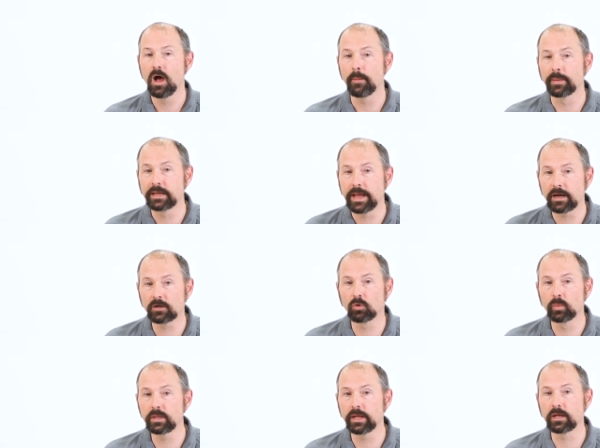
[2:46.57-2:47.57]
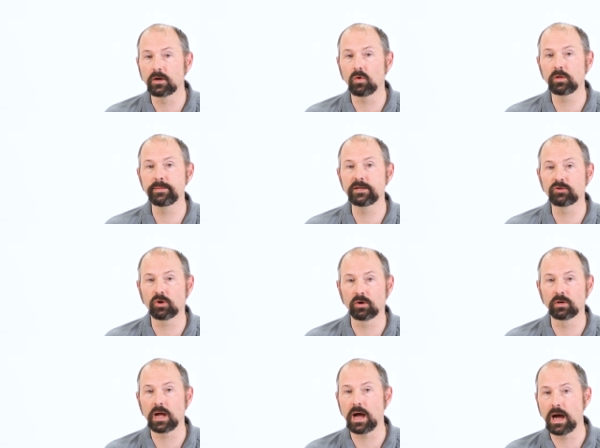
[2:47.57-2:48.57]
A mechanical relay can only be
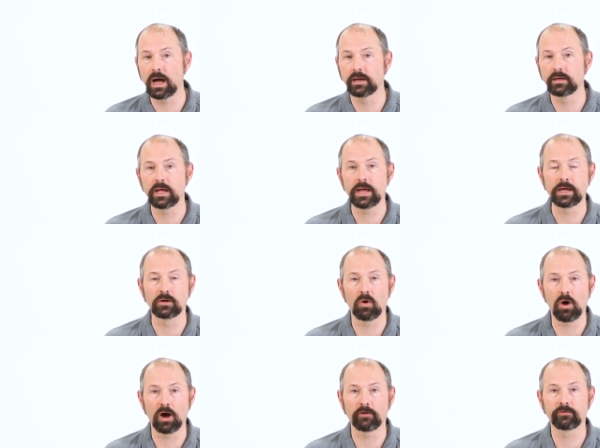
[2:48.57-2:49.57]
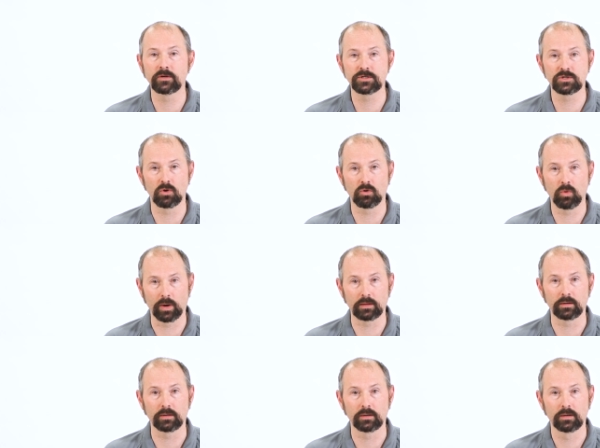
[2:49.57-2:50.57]
turned on and off so
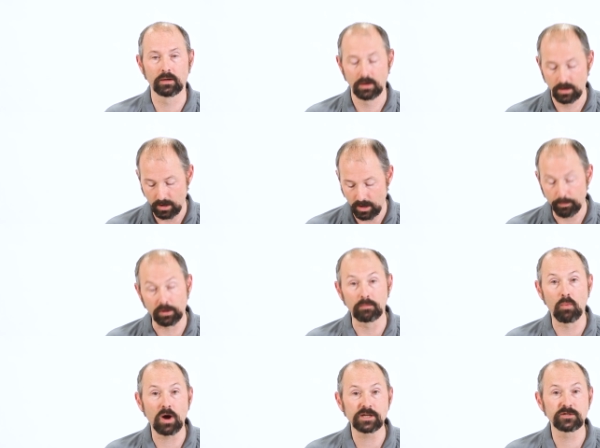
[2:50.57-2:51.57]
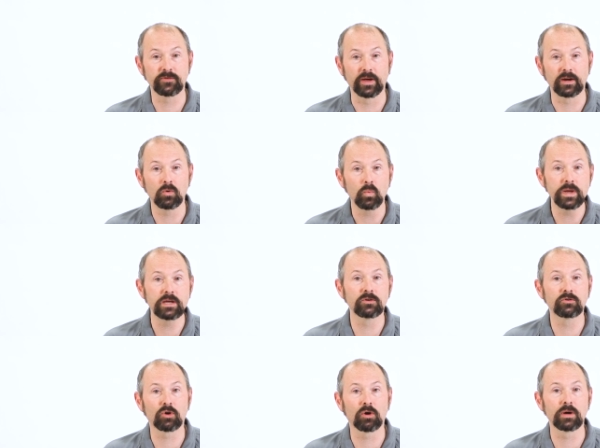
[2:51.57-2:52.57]
quickly. But a MOSFET, we can
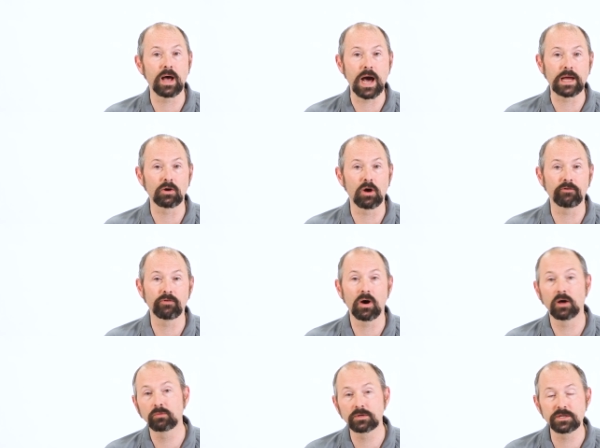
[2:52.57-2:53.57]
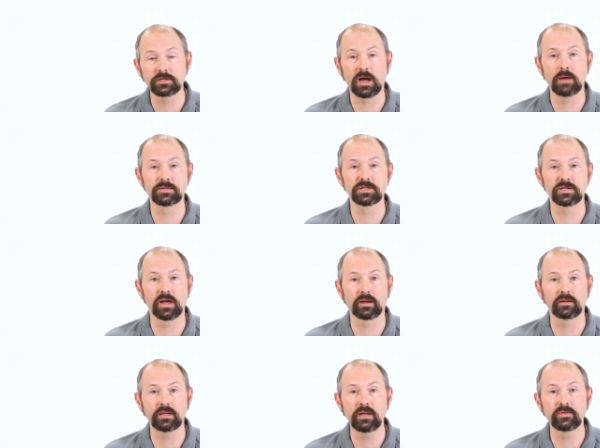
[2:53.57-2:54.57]
turn on and off hundreds of times a
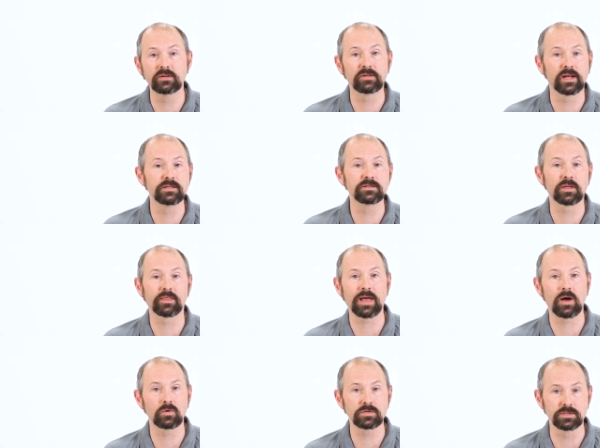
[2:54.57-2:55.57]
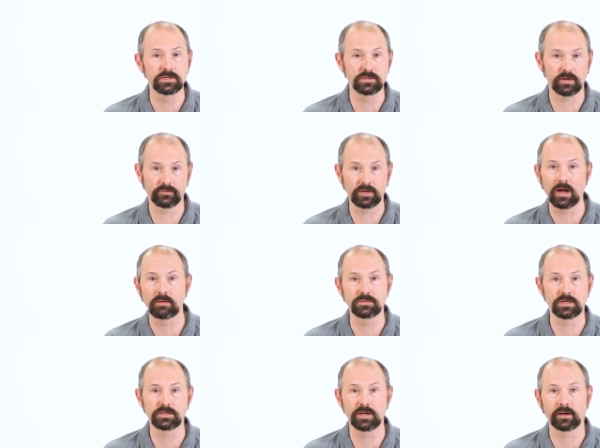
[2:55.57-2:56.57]
second, even tens of thousands of times
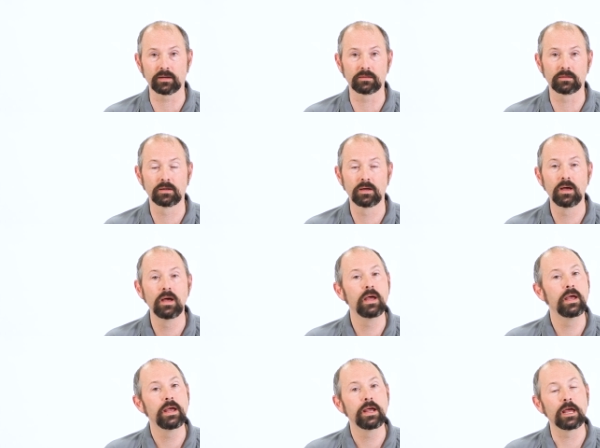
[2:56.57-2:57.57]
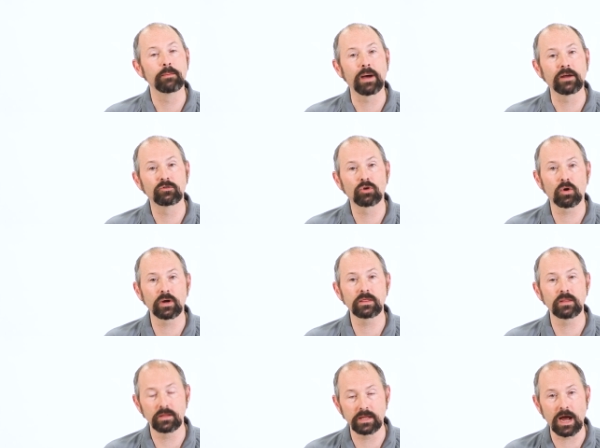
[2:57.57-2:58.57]
a second. And by
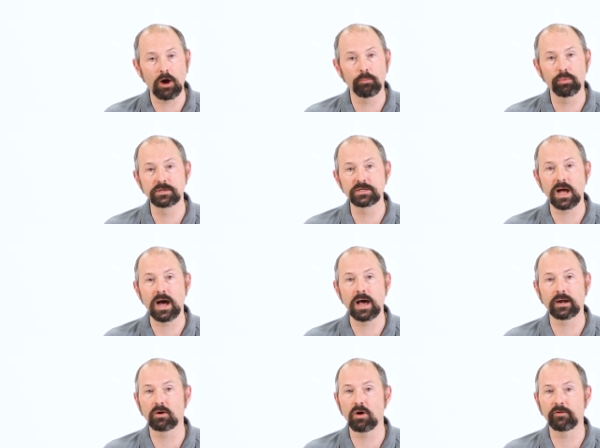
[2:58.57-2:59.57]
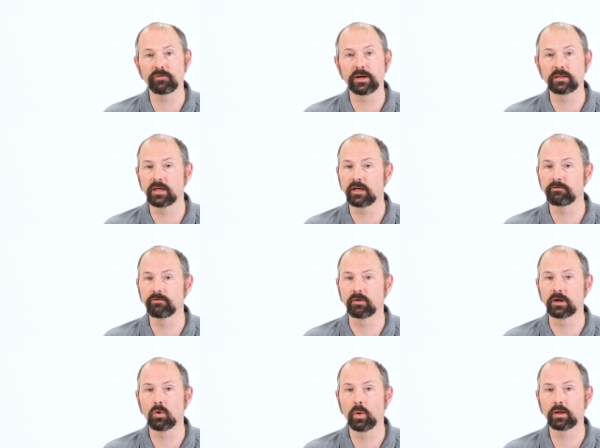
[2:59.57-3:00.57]
turning the outputs on and off like that very
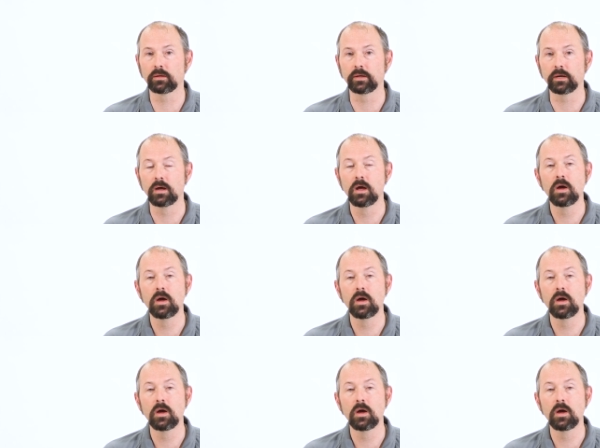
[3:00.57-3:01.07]
quickly,